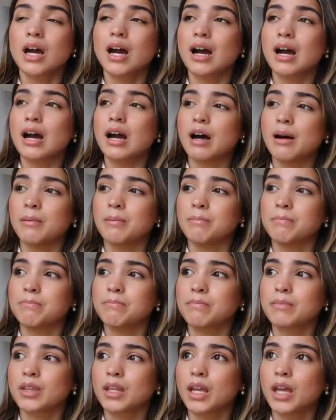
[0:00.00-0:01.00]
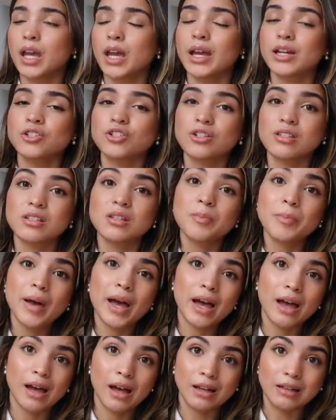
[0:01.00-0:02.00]
It just
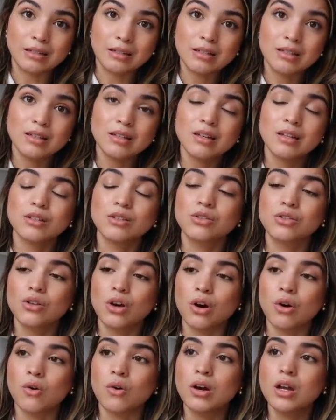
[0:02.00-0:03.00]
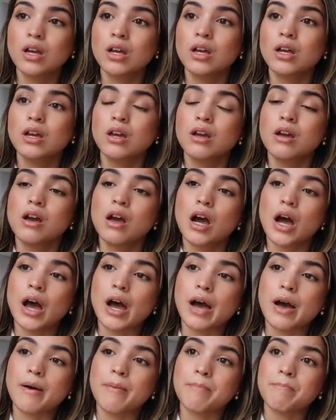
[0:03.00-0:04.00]
depends. So
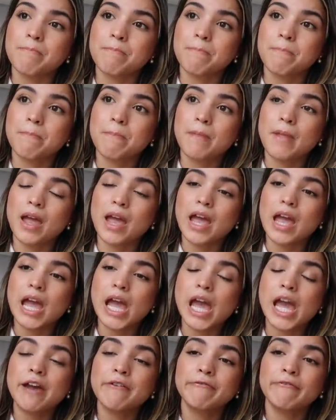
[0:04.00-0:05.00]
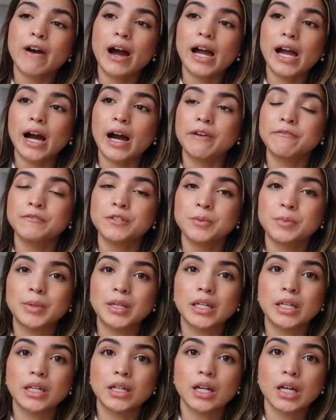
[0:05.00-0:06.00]
if I have to
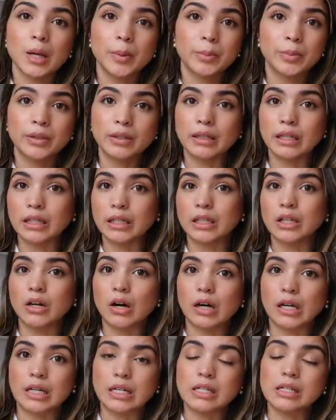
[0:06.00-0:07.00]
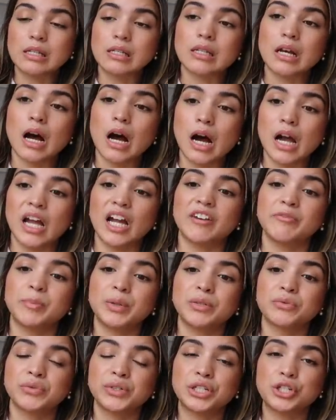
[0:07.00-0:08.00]
be completely honest, I have
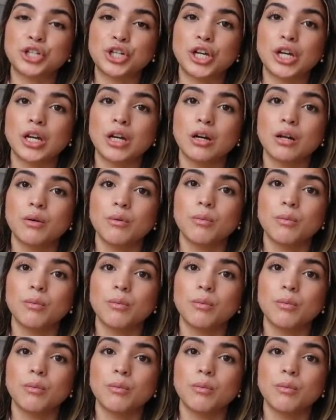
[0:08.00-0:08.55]
been reaching